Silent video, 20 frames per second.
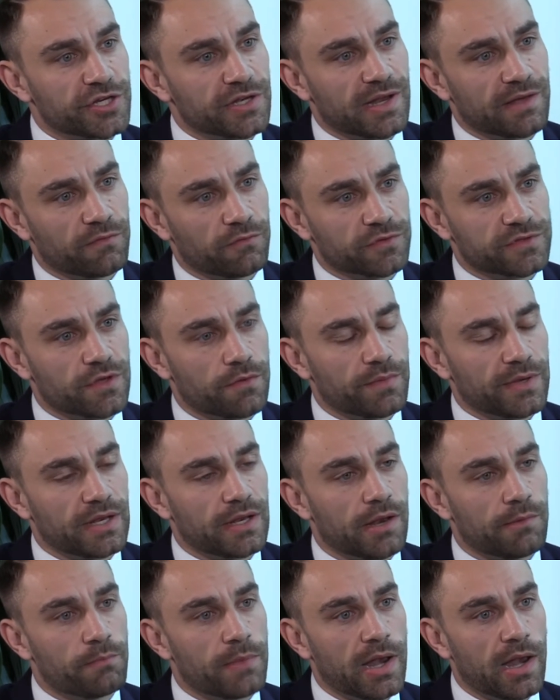levels that have
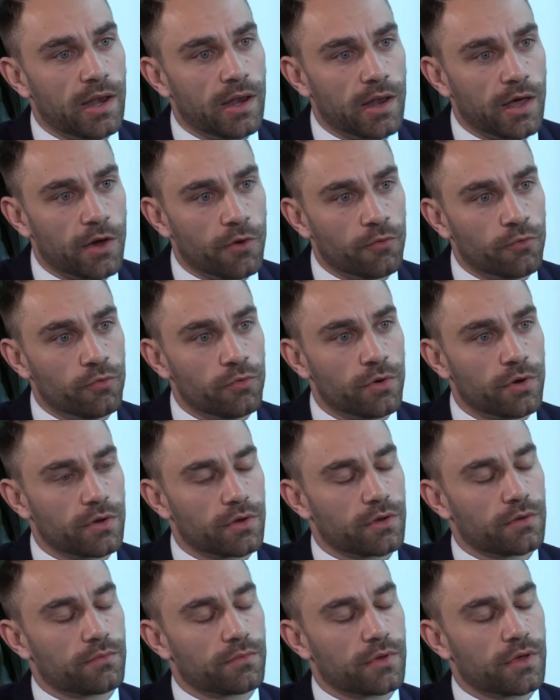been below
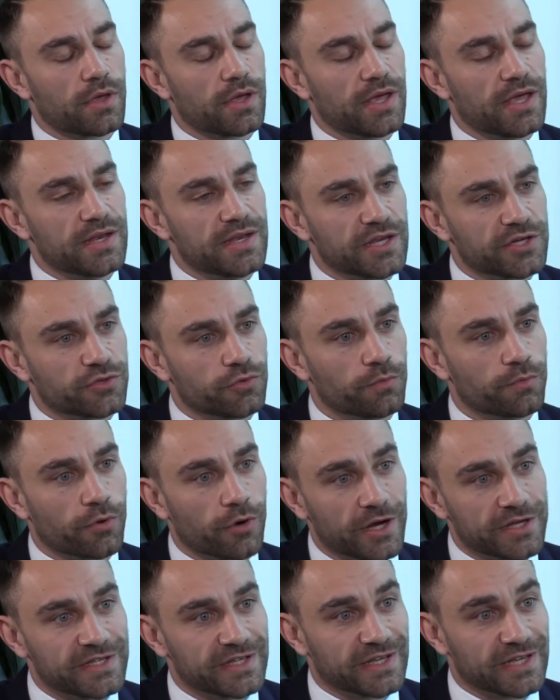initial
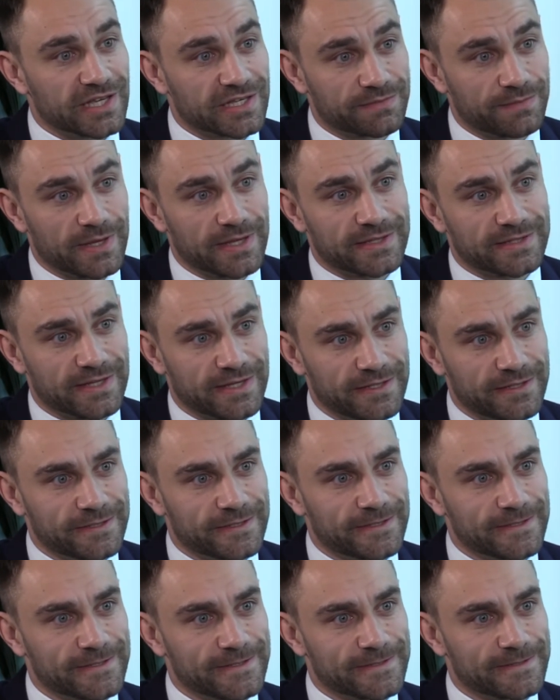pricing
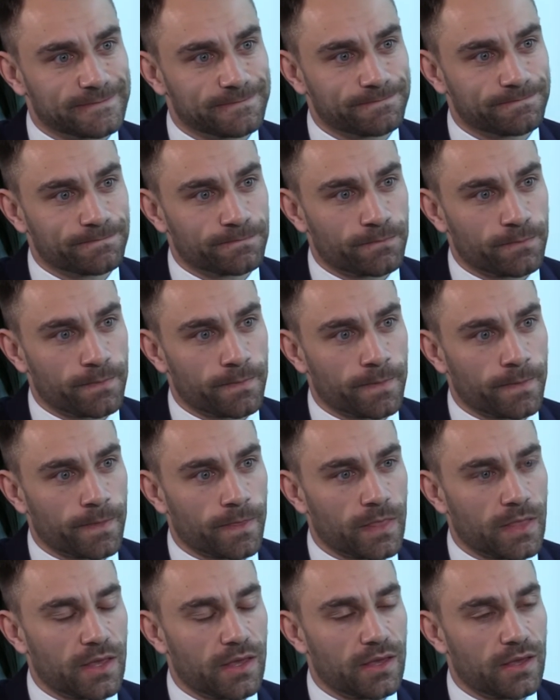expectations.
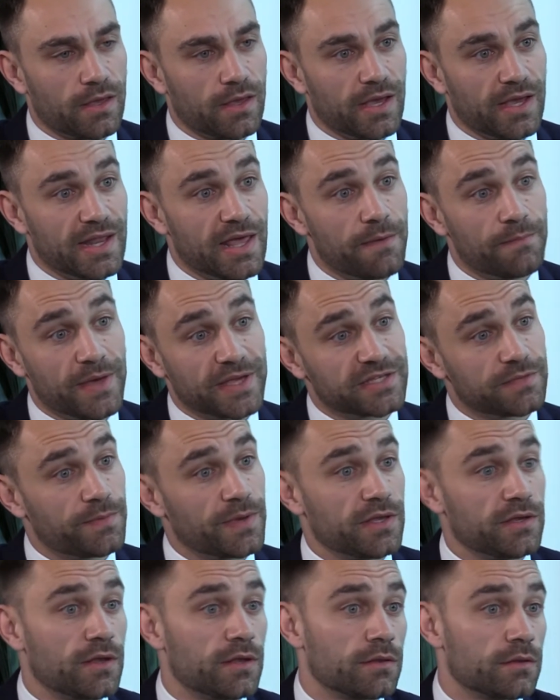In AM Best's
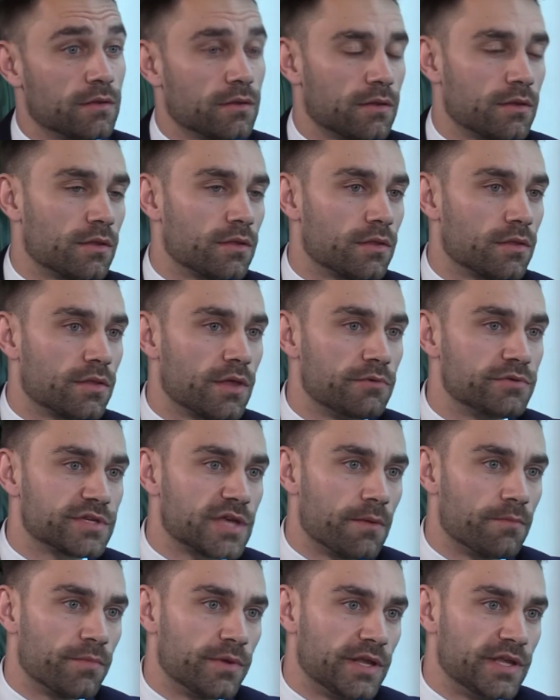opinion, those
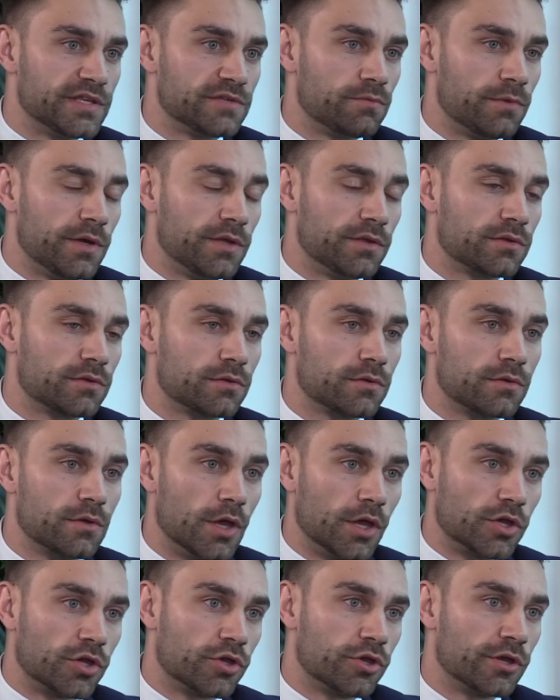companies with
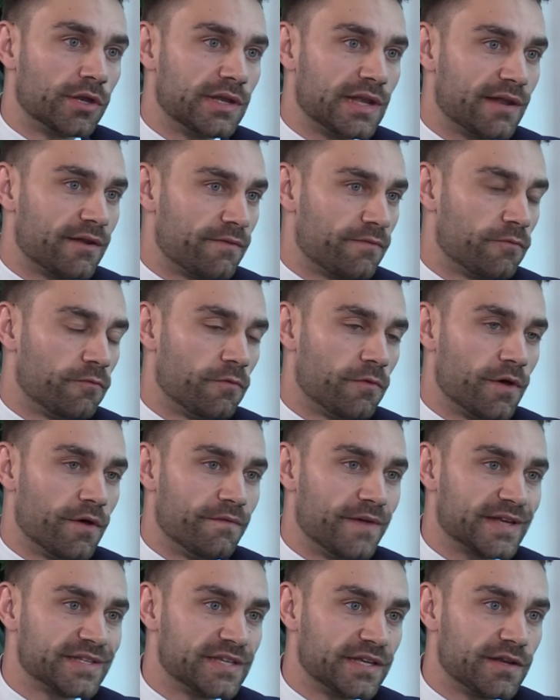a good level
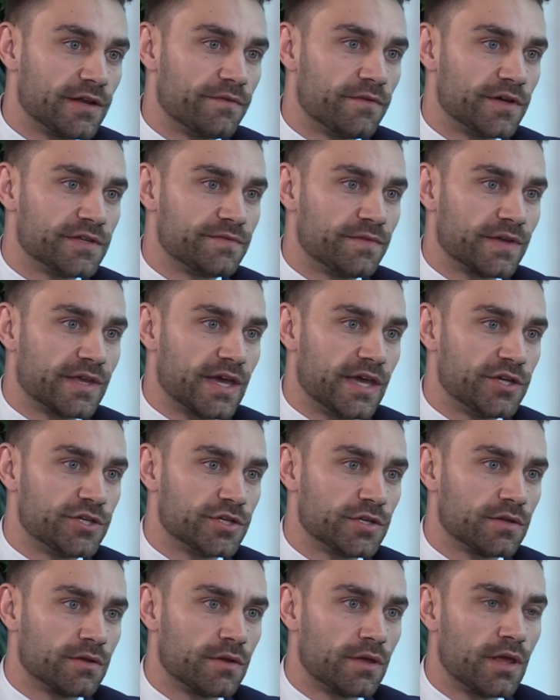of asset
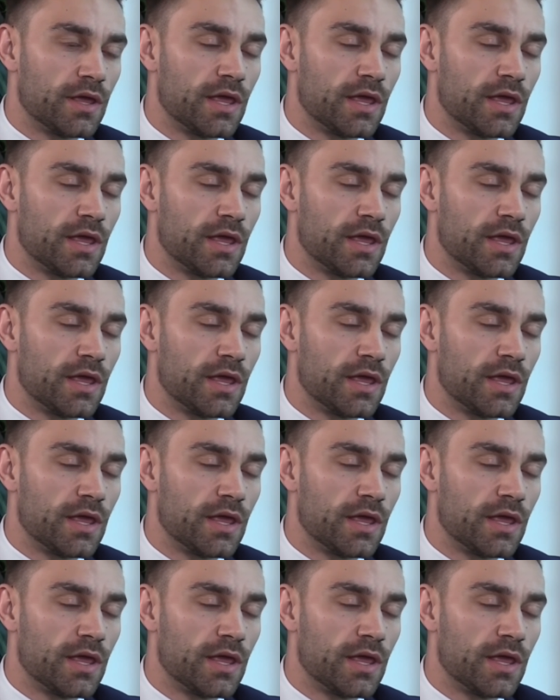diversification